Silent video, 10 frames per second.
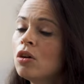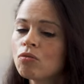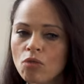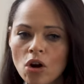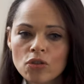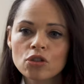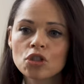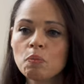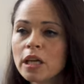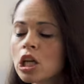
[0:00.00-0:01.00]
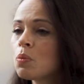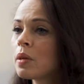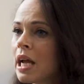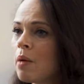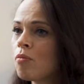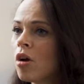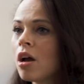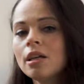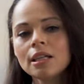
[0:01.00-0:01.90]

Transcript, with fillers: rather than just picking up a camera,